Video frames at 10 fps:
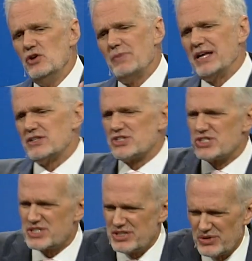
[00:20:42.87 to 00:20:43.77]
who made a
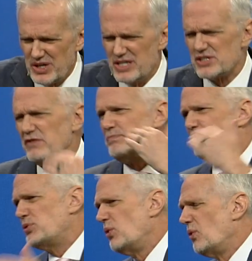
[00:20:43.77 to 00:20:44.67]
series of
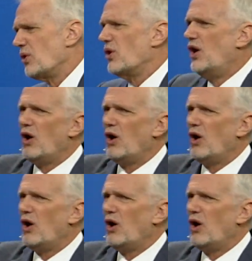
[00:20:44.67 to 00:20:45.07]
poor,